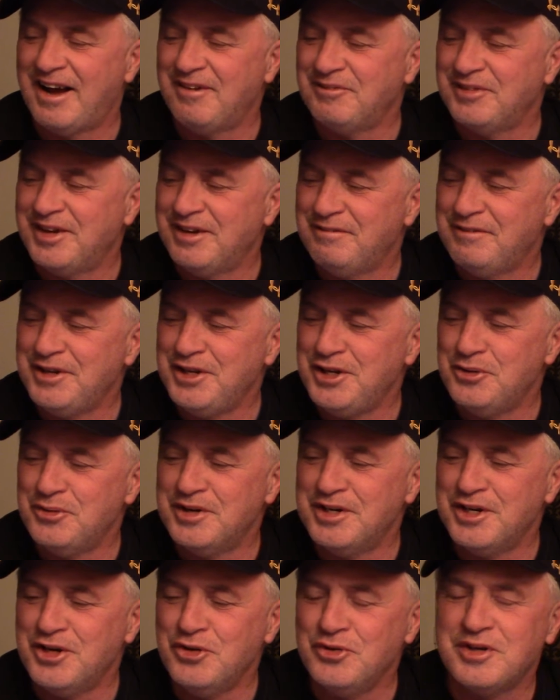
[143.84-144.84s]
I'm giving you a
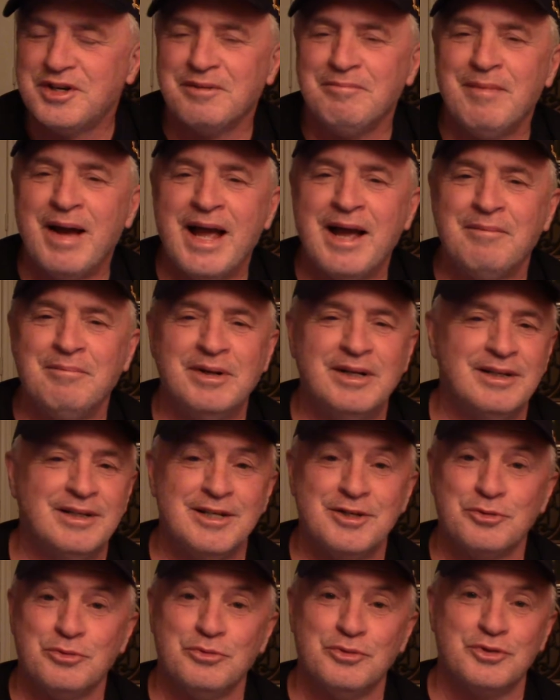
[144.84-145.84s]
new commandment.
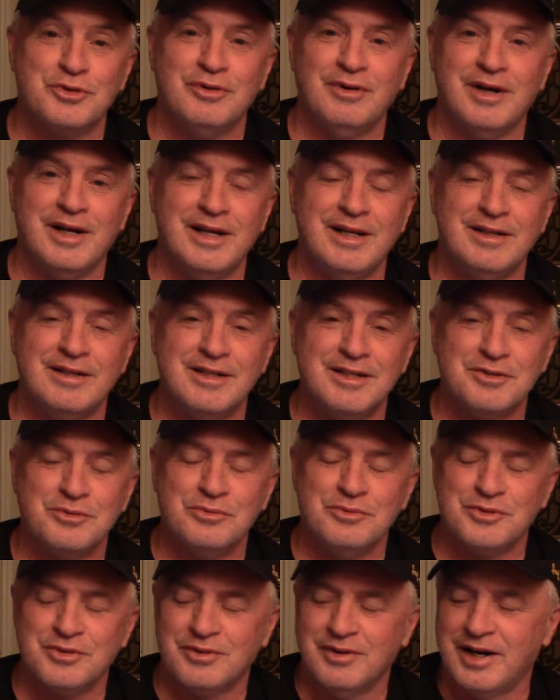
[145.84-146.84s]
This one's great. This
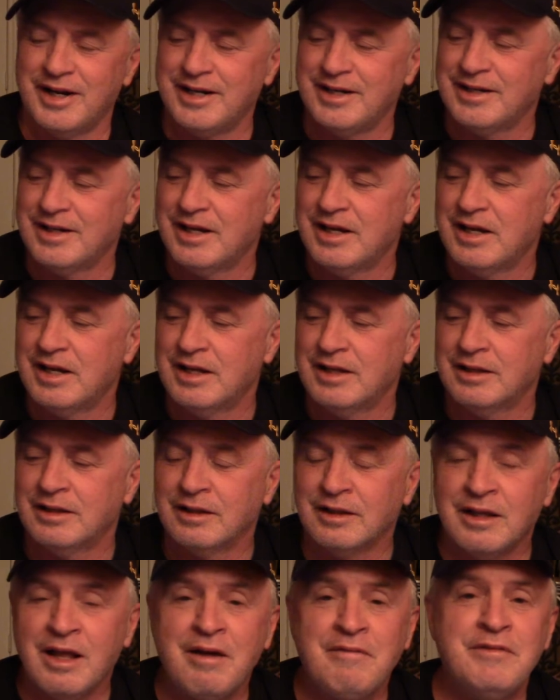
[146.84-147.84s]
one's great.
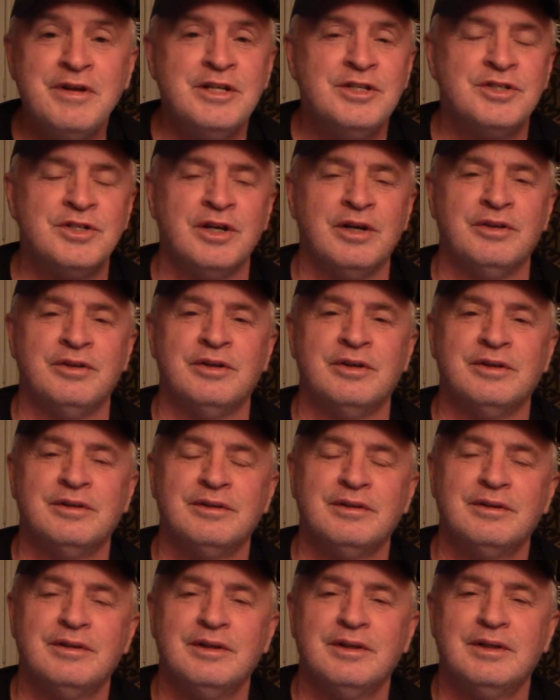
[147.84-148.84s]
Love each other.
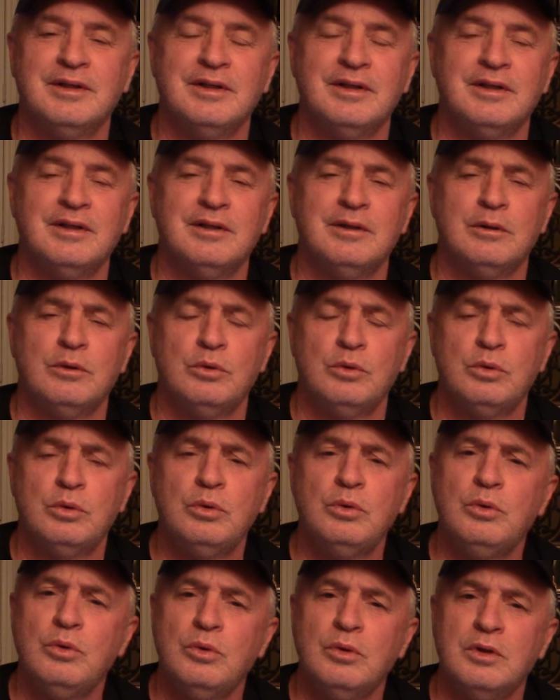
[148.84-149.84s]

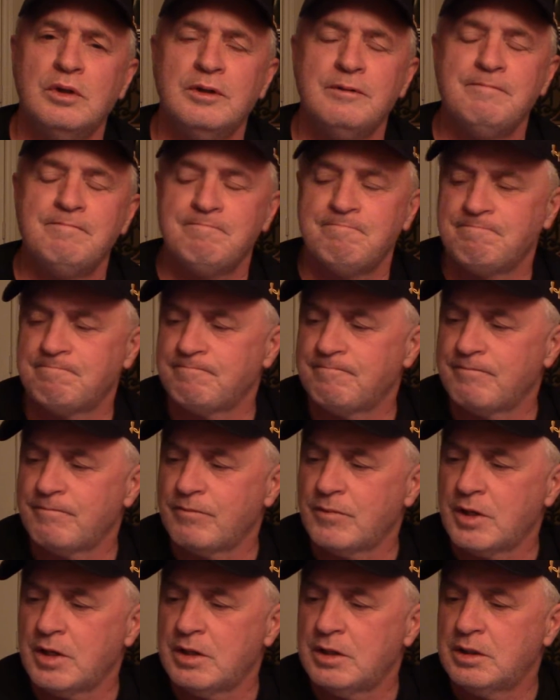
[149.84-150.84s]
Who?
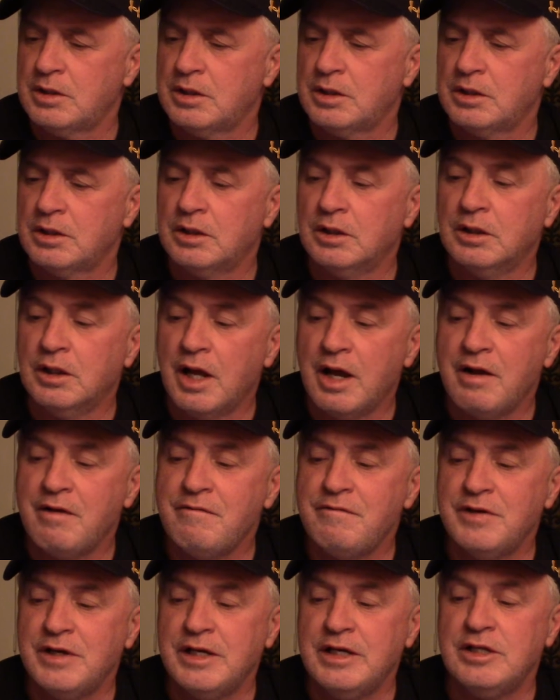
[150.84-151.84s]

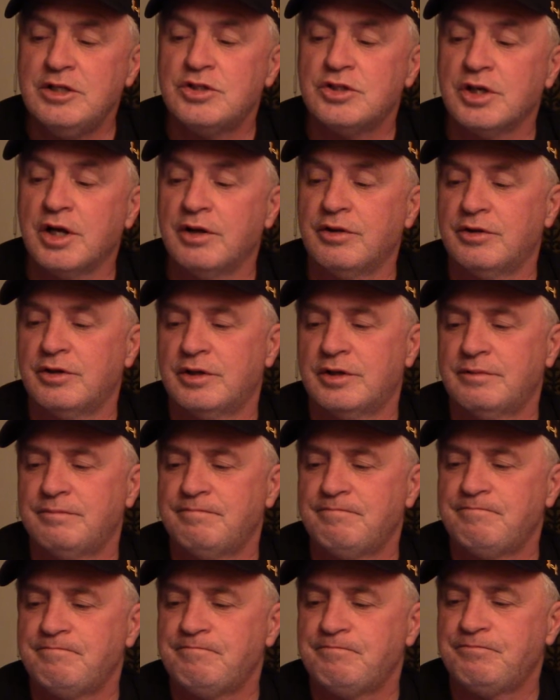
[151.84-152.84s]
Love each other.
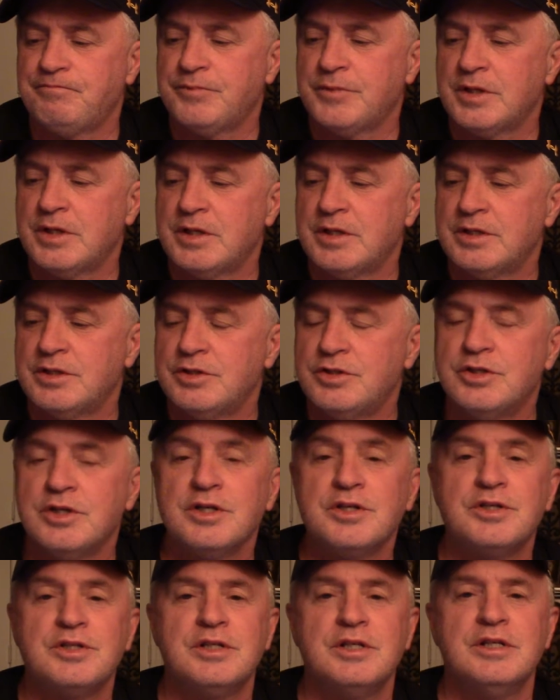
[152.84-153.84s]

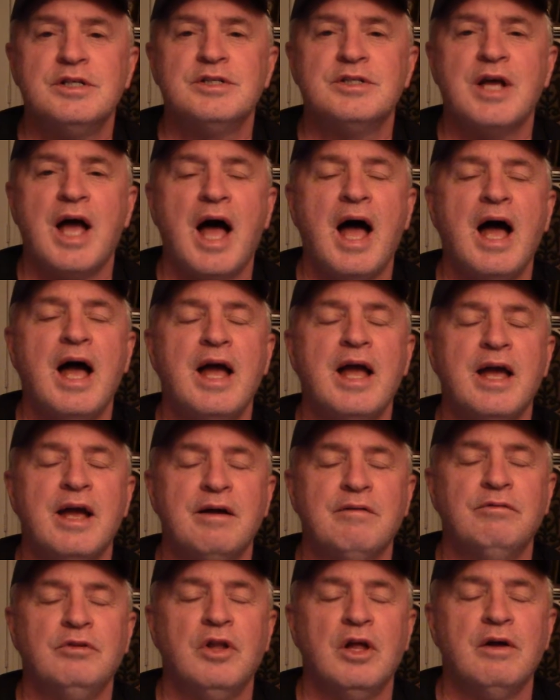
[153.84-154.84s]
Just as I
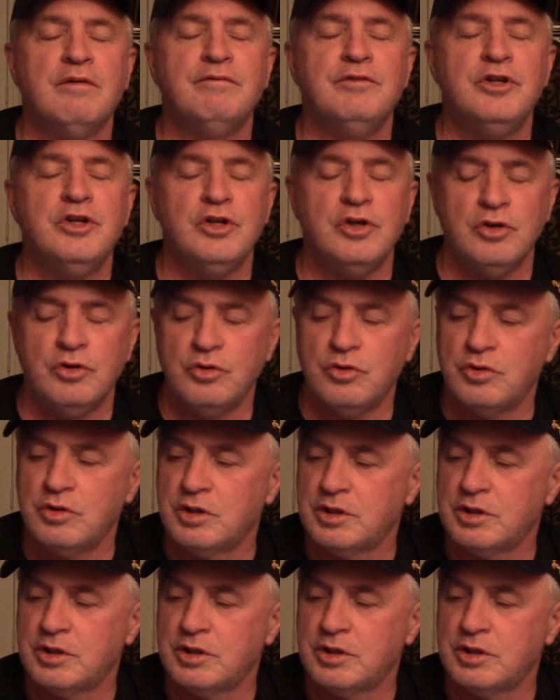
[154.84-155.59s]
have loved you,